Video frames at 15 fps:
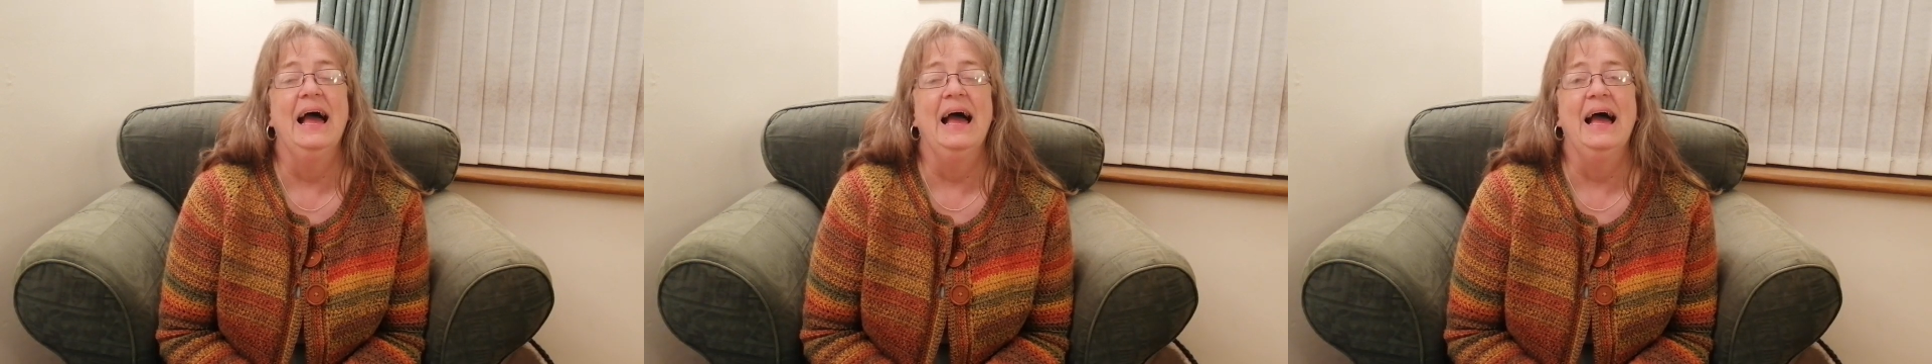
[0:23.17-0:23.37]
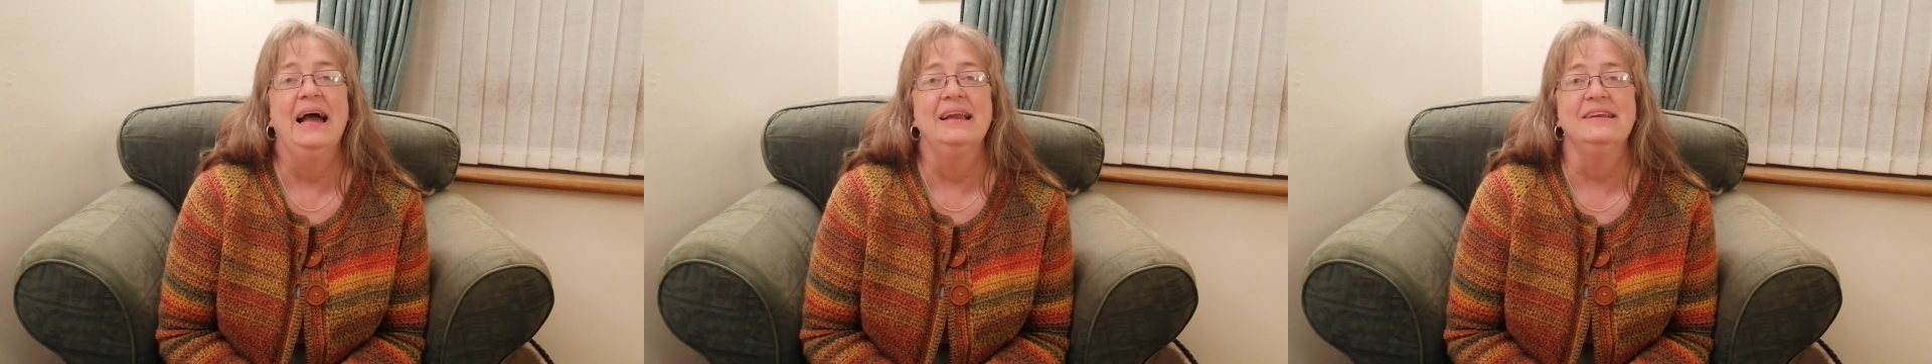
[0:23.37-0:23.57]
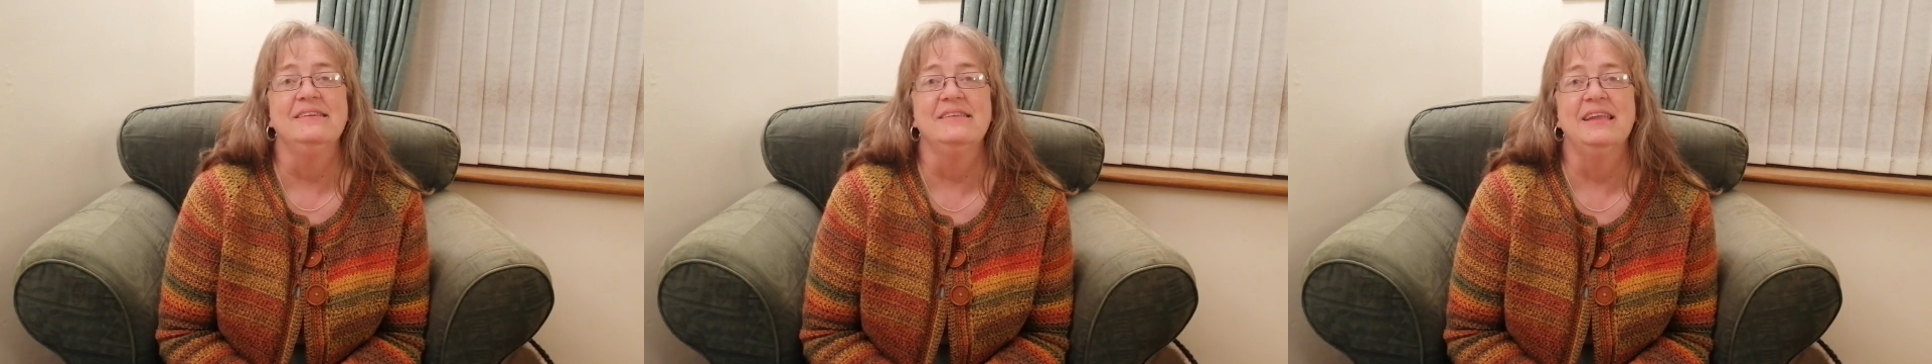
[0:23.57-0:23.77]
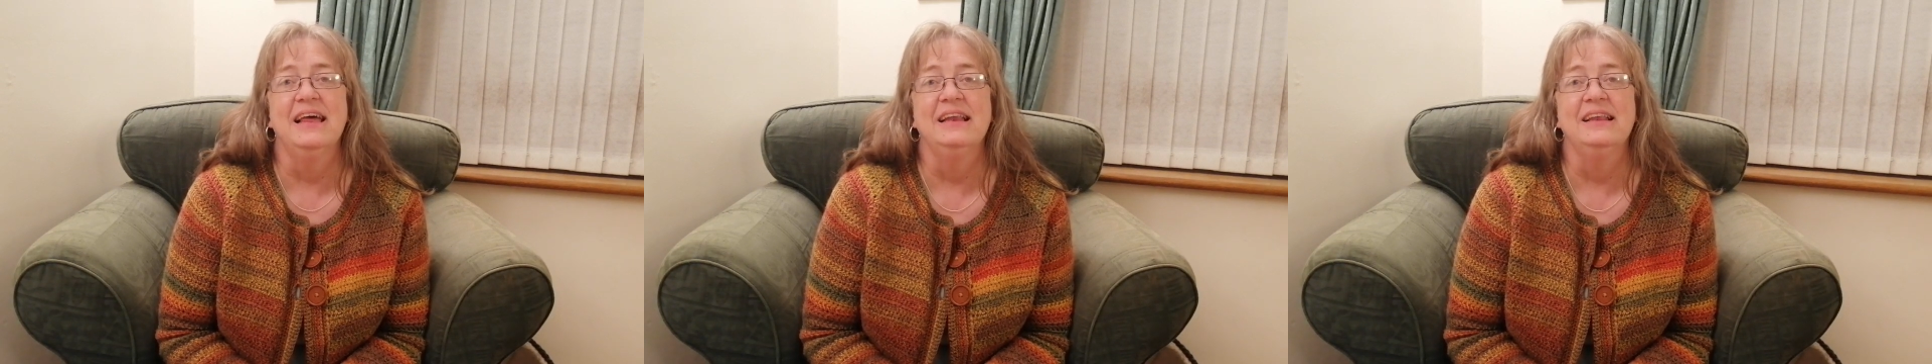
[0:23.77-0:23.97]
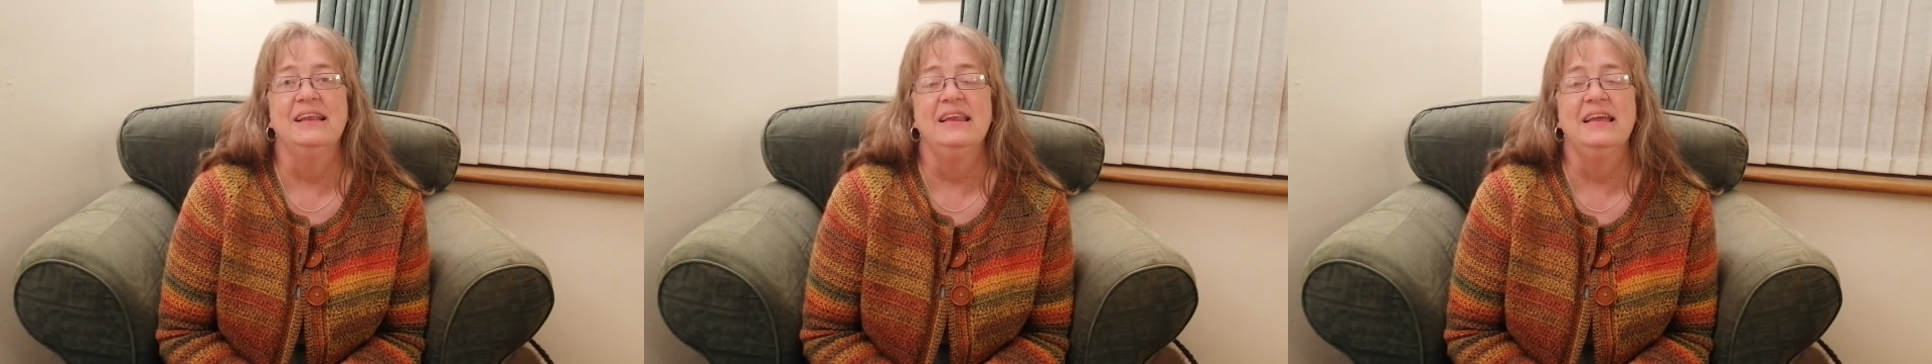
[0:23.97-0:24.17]
and
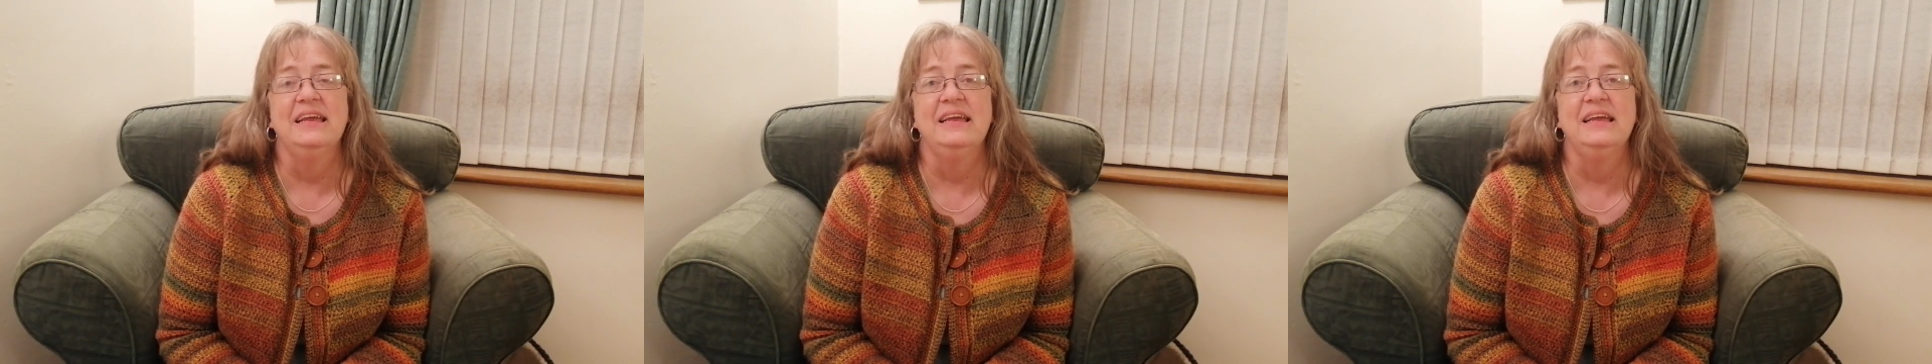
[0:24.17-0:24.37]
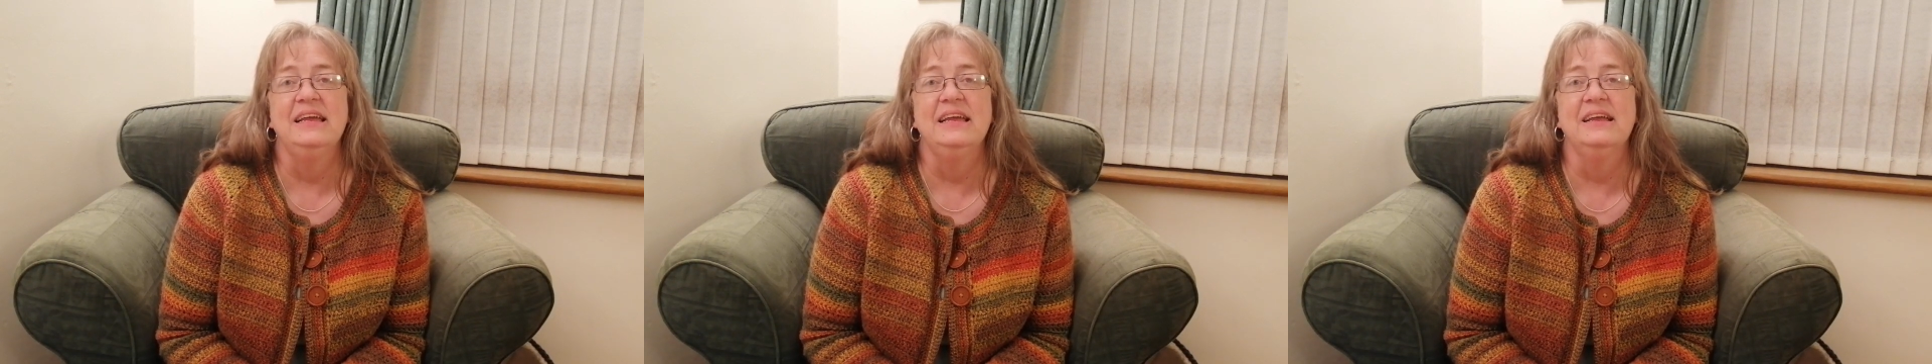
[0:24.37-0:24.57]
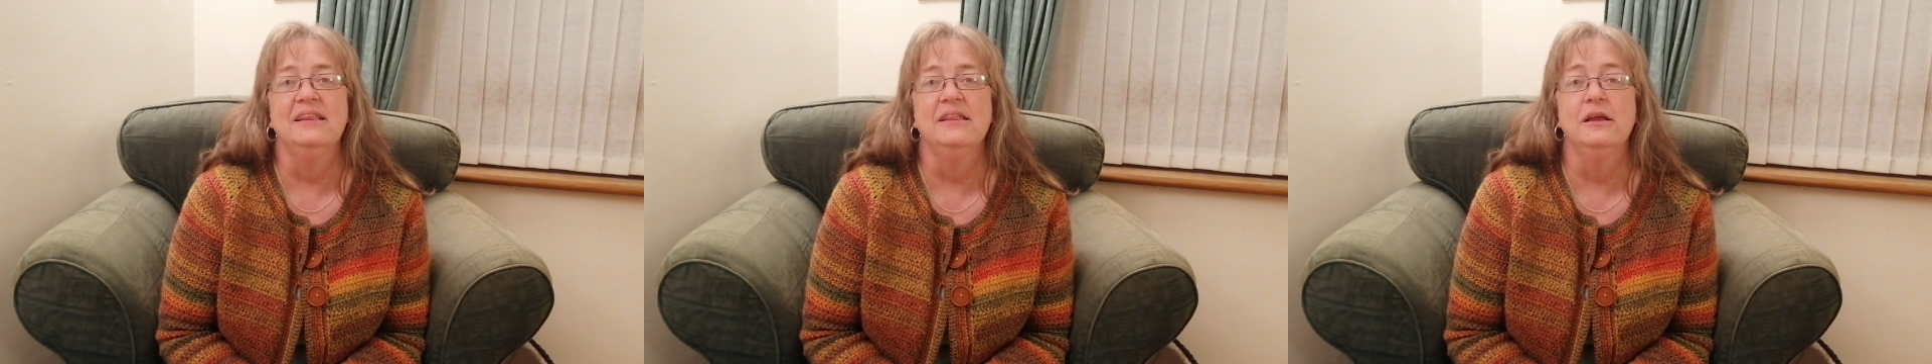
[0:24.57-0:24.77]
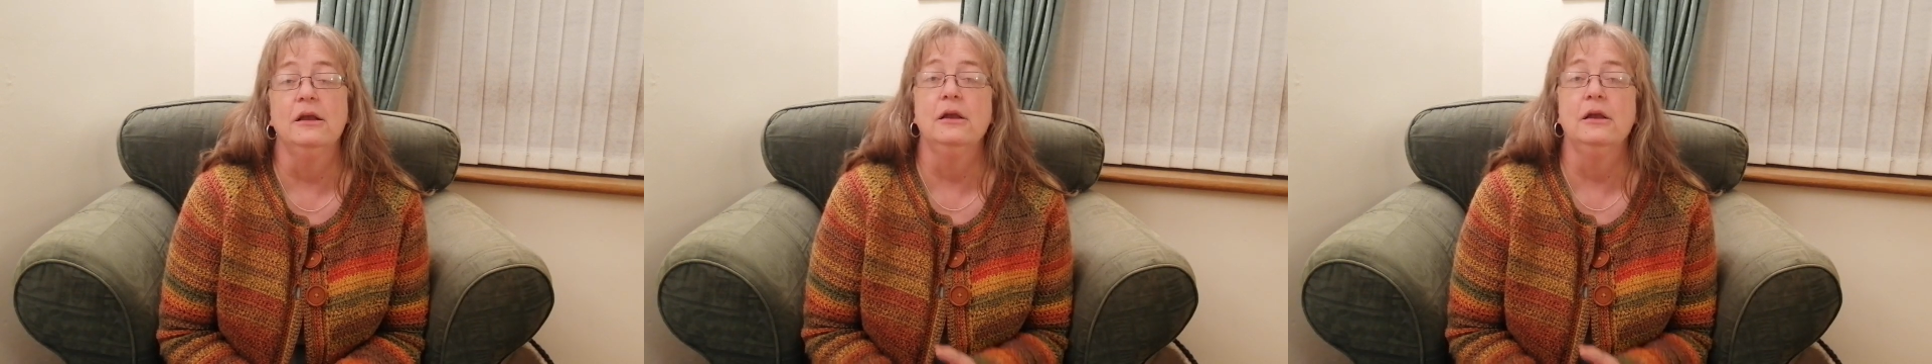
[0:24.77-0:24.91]
then the